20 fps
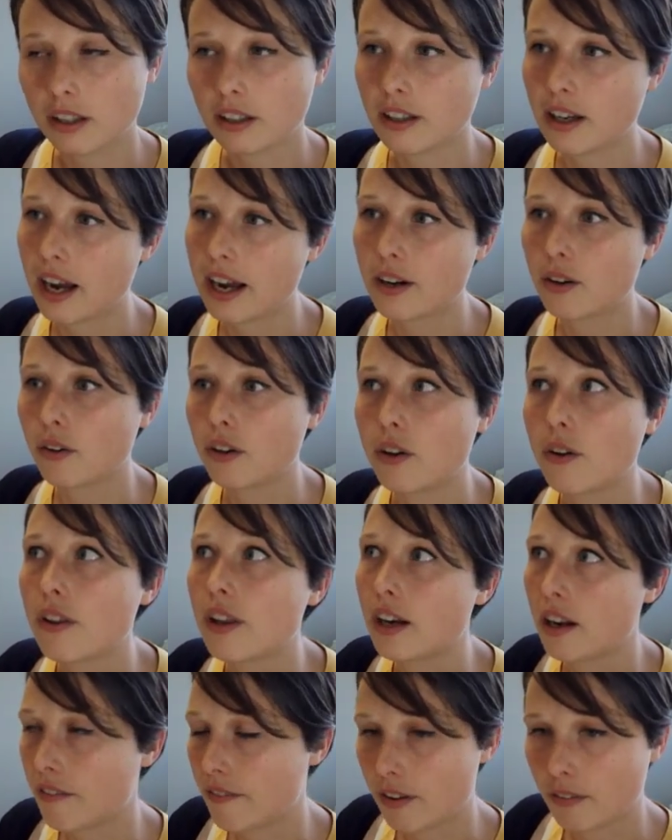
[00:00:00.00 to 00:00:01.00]
I don't know
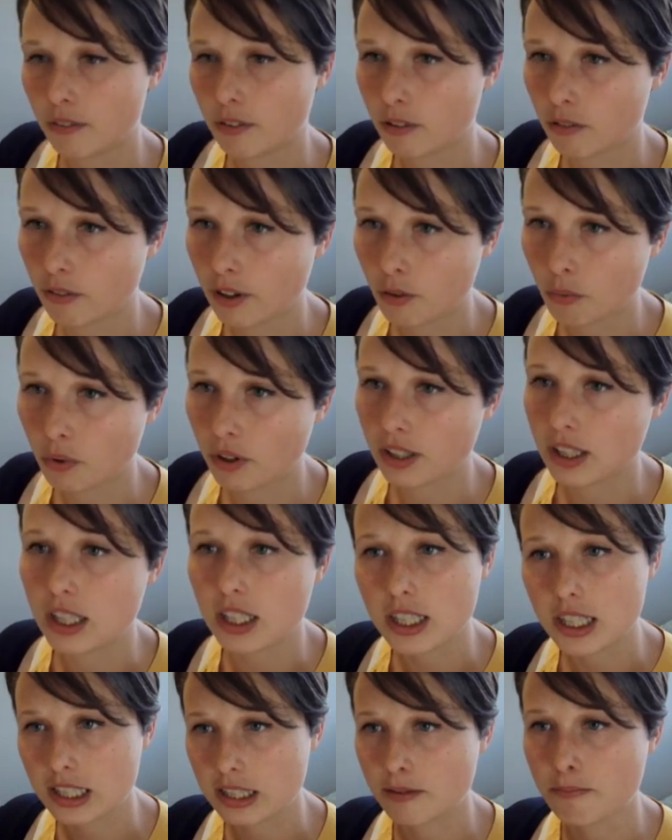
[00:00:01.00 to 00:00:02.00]
that I've ever read one that
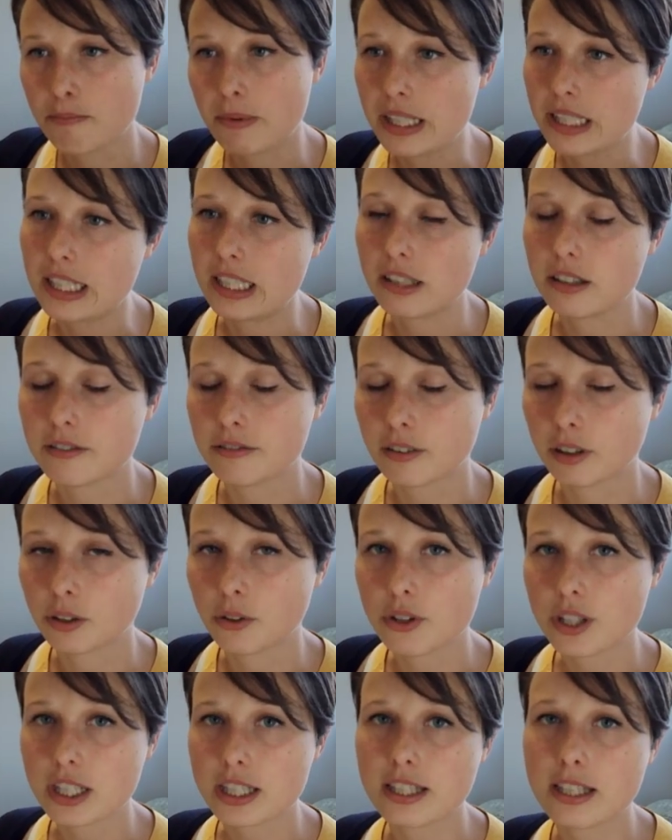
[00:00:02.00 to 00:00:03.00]
doesn't basically follow
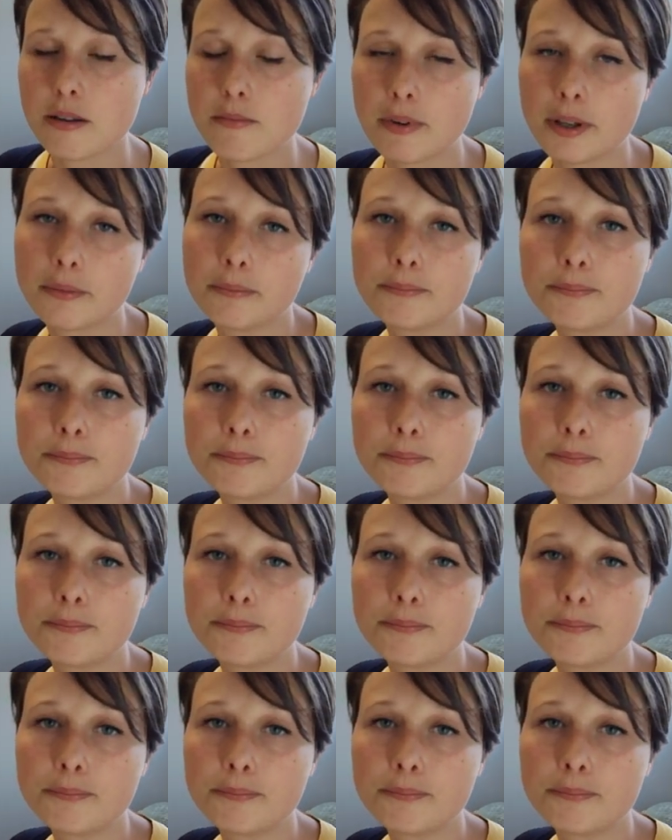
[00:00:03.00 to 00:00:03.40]
this schema.